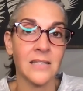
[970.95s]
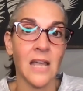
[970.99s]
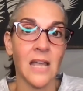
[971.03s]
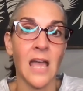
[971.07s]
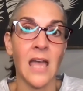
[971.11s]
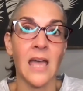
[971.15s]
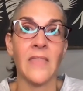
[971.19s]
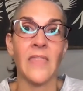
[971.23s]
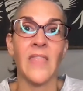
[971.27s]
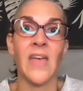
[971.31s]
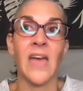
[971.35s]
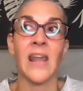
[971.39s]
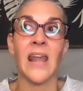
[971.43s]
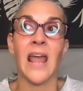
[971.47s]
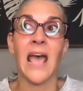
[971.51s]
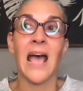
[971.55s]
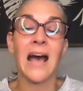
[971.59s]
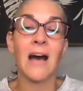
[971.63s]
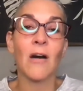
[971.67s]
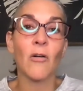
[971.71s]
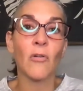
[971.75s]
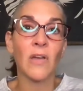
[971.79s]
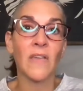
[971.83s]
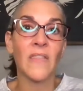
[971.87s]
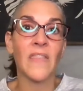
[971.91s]
And then
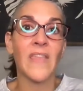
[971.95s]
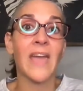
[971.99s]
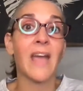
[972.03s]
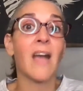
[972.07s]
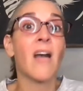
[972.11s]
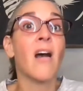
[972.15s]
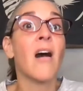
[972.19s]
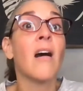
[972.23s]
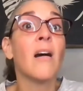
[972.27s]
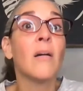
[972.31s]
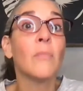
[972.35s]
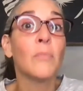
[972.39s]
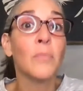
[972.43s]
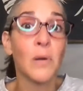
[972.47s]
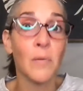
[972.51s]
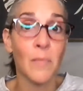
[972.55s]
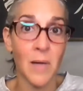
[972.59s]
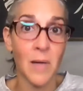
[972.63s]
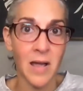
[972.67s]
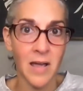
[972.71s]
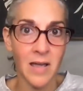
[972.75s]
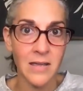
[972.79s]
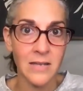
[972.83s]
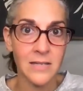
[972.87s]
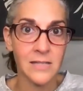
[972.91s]
how can they
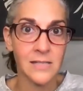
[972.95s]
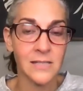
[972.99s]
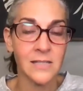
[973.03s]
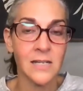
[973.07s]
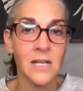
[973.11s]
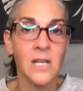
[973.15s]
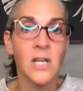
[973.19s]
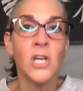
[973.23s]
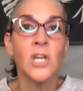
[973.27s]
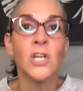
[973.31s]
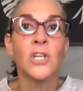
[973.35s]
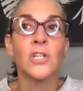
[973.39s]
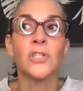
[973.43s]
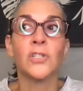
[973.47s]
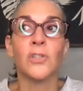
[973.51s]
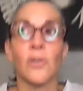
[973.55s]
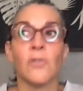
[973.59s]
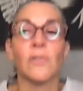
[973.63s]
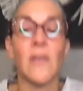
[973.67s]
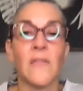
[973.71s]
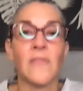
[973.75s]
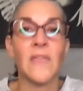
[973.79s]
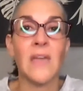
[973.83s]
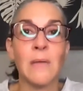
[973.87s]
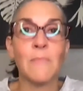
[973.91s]
compromise so
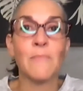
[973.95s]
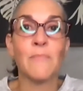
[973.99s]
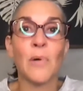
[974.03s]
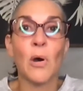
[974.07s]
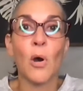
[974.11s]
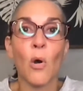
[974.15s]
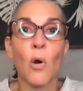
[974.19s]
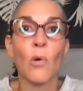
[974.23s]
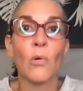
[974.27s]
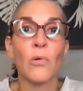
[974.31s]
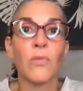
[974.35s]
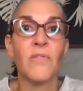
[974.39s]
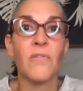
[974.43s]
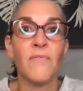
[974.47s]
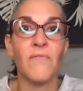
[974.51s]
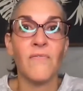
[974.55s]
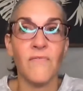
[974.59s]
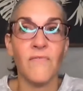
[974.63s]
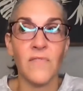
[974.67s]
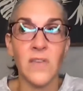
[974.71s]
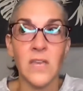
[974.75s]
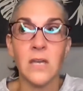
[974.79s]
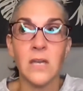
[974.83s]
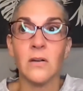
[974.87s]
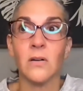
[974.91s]
that they both
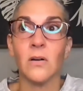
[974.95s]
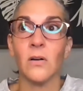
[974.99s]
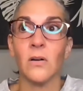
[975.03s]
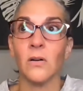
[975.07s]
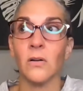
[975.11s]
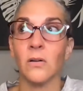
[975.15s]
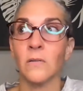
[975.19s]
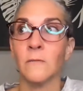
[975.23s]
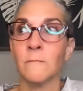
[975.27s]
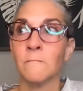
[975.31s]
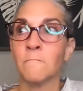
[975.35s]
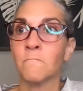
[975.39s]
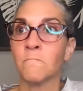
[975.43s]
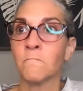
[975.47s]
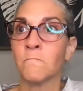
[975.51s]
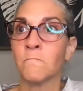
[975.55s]
feel